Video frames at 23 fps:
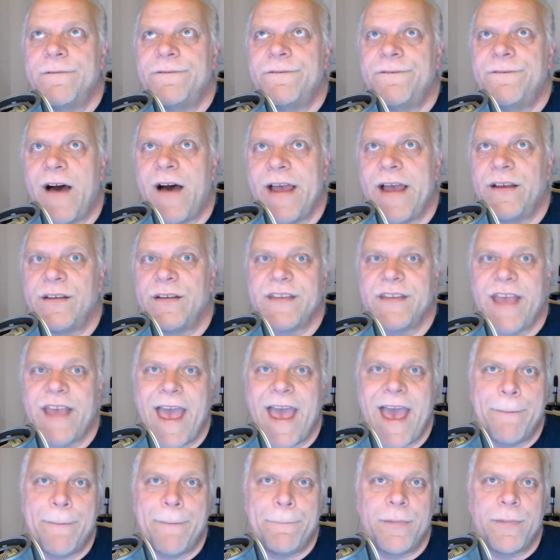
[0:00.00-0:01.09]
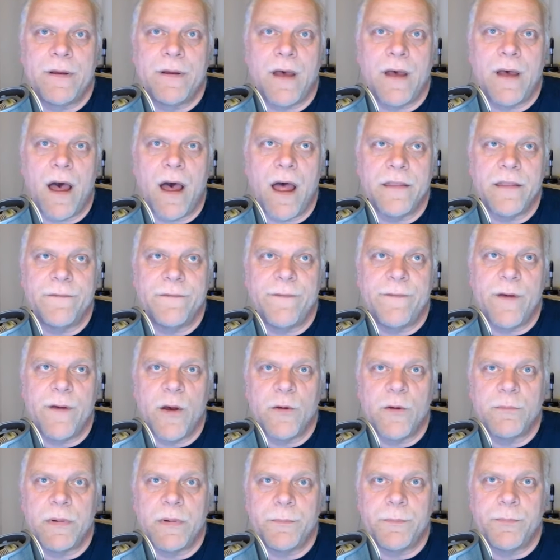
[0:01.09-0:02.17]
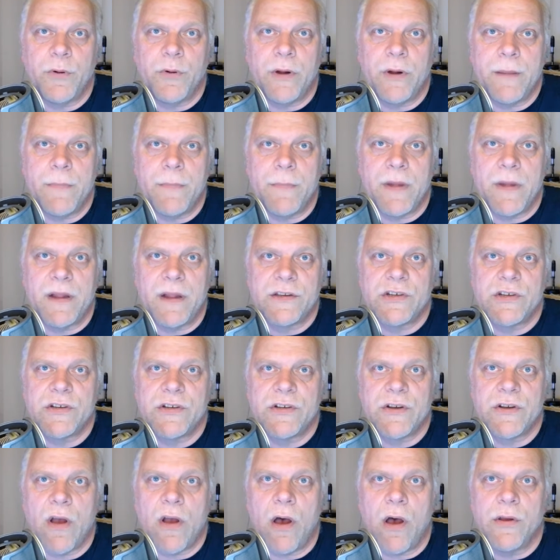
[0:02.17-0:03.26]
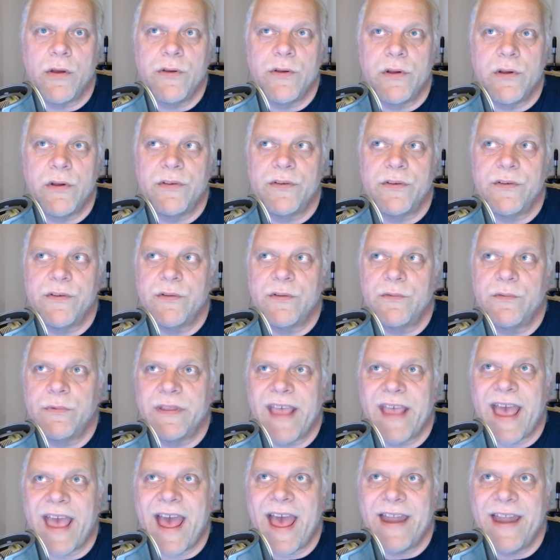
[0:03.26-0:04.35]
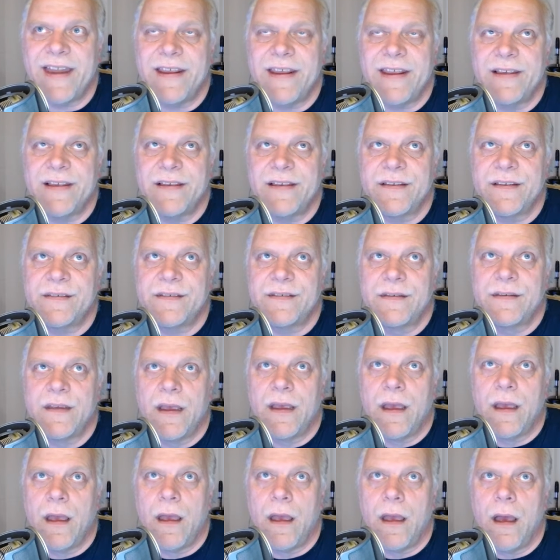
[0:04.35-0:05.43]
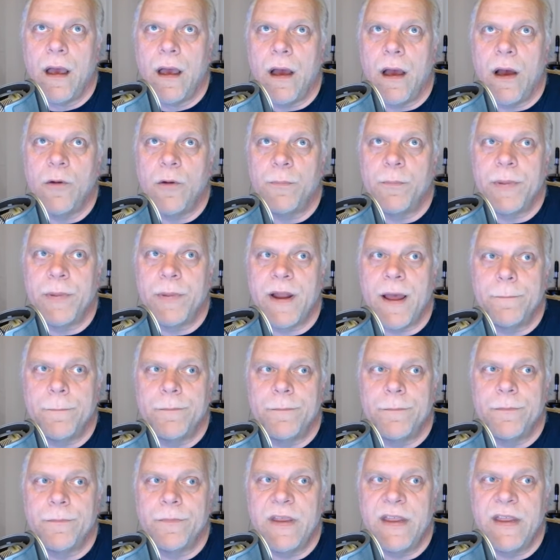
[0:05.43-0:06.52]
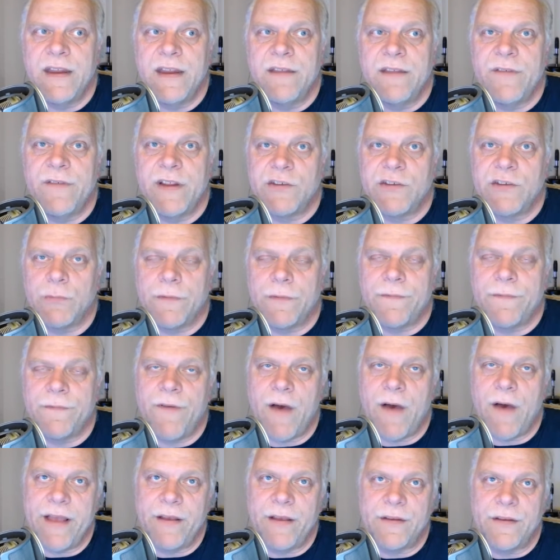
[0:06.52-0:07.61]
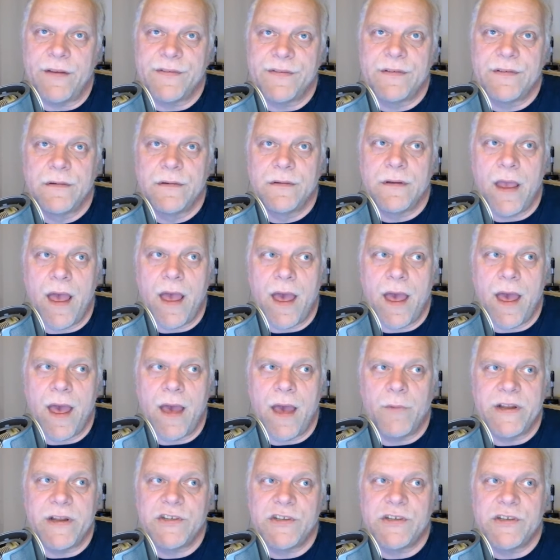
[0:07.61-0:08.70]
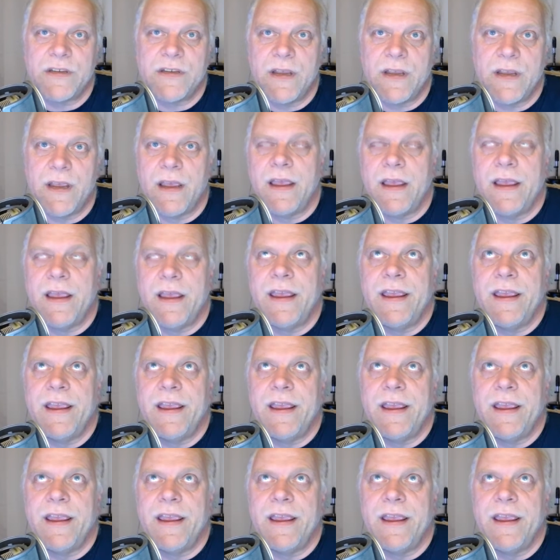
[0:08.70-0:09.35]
files app on the phone, but pretty much all you can do with that is open up individual files uh, which